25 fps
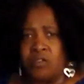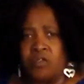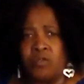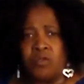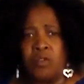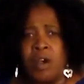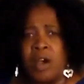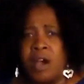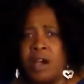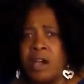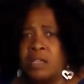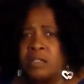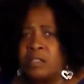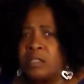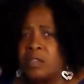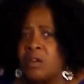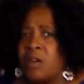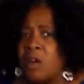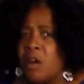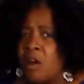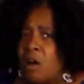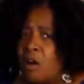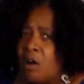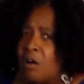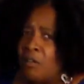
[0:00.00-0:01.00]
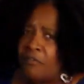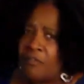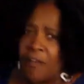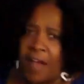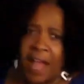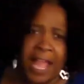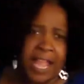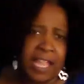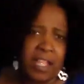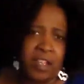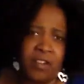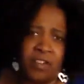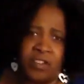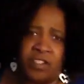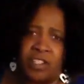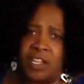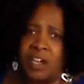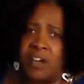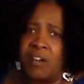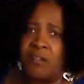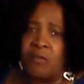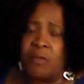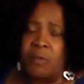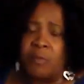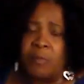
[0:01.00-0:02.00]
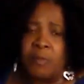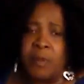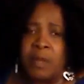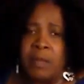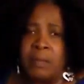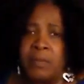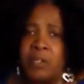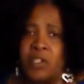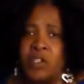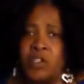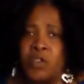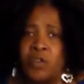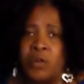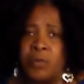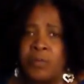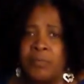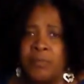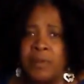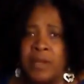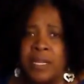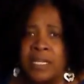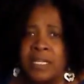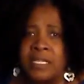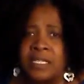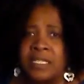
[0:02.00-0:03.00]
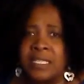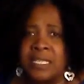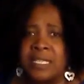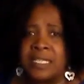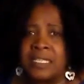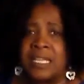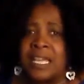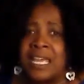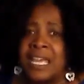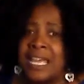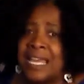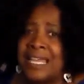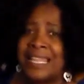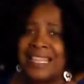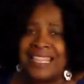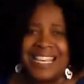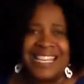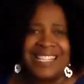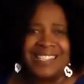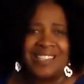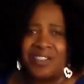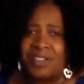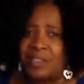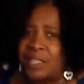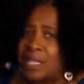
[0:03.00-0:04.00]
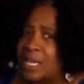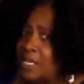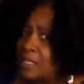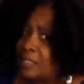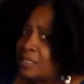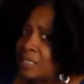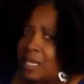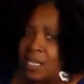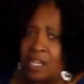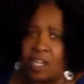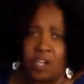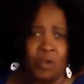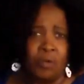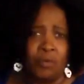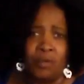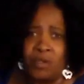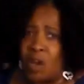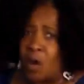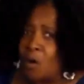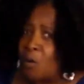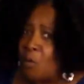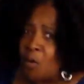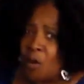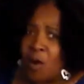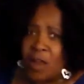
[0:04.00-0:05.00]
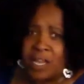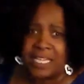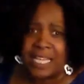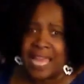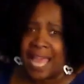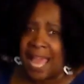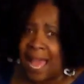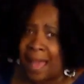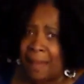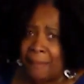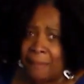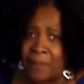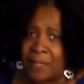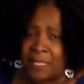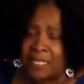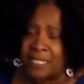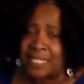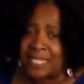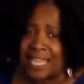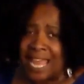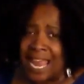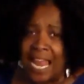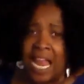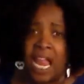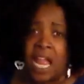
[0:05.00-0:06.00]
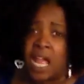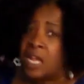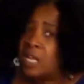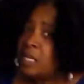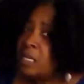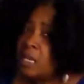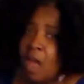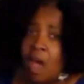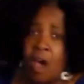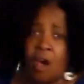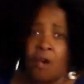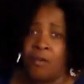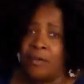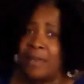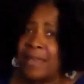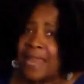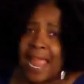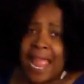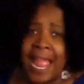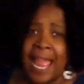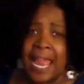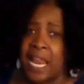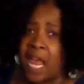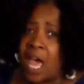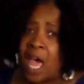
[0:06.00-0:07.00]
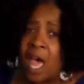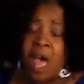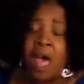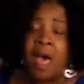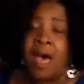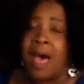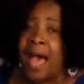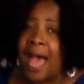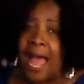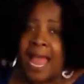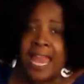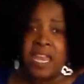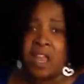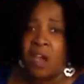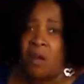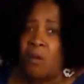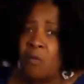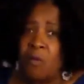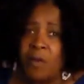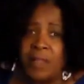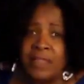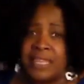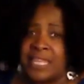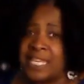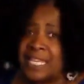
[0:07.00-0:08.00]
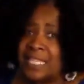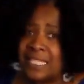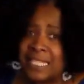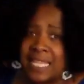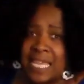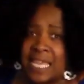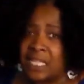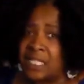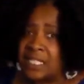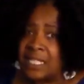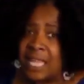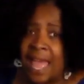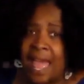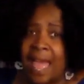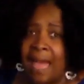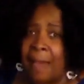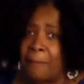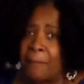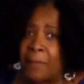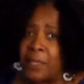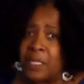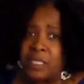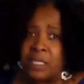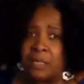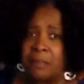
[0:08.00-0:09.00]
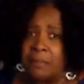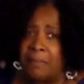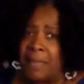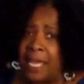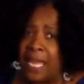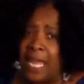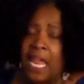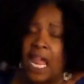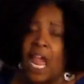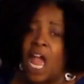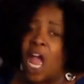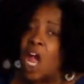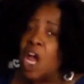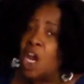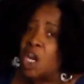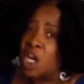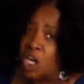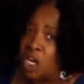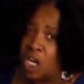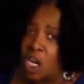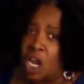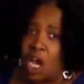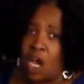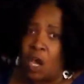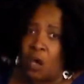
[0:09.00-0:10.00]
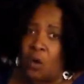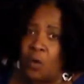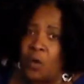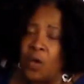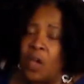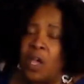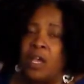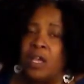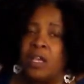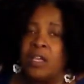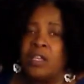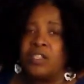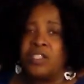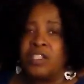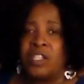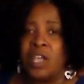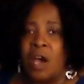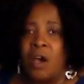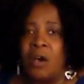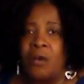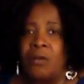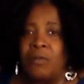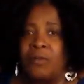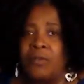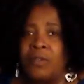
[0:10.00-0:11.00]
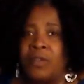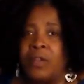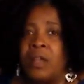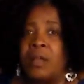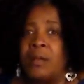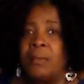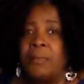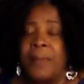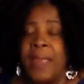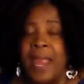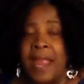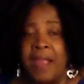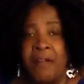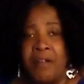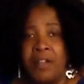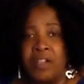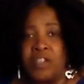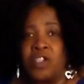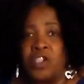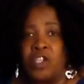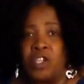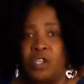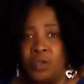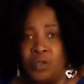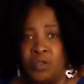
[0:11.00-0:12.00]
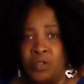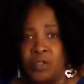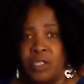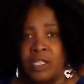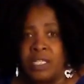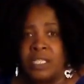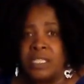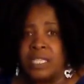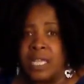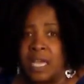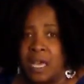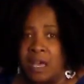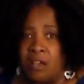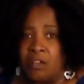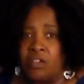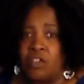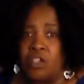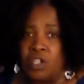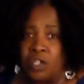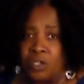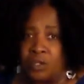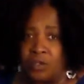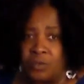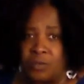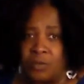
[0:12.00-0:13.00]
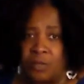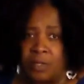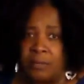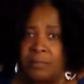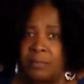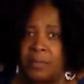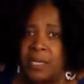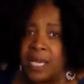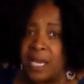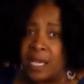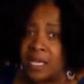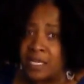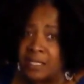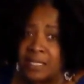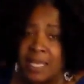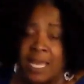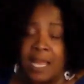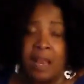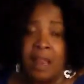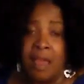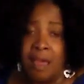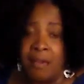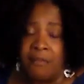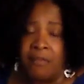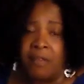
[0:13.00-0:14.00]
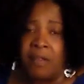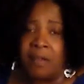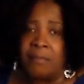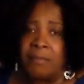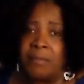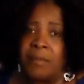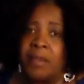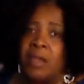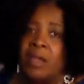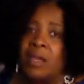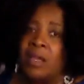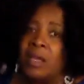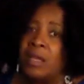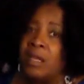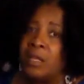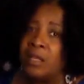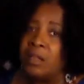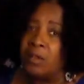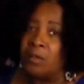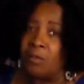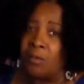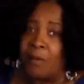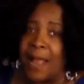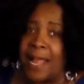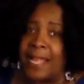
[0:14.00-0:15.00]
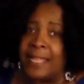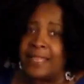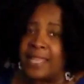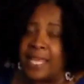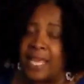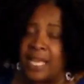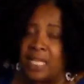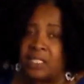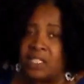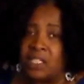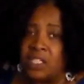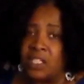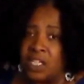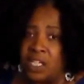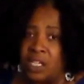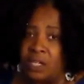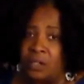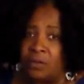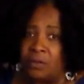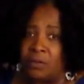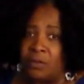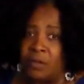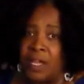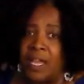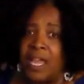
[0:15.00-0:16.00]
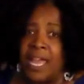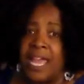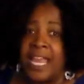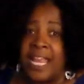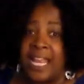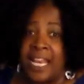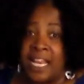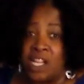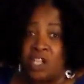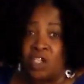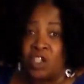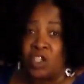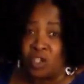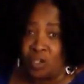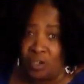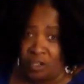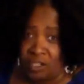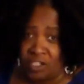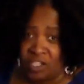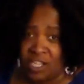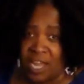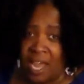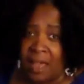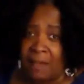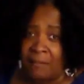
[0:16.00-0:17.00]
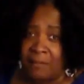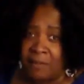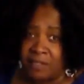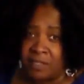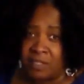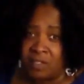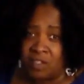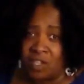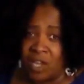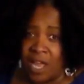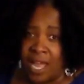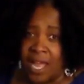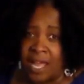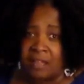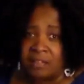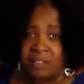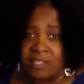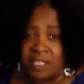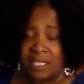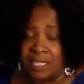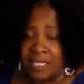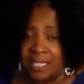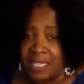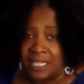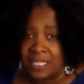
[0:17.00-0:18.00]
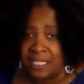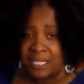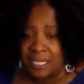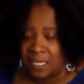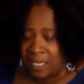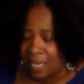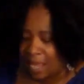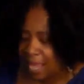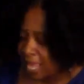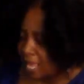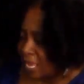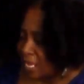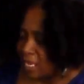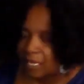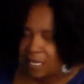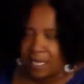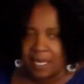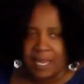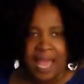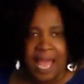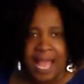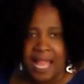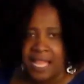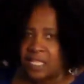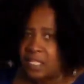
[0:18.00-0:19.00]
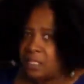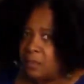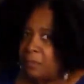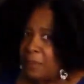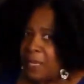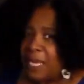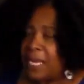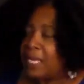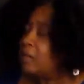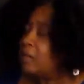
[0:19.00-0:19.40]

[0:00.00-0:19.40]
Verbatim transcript: on drugs, or find yourself with premature pregnancies. These are things that you don't want to happen. Say, "No, Nana, I don't want these things to happen to me." No. So, parents usually tell children, because they love them, the right thing to do. It is your job as a child to listen, not to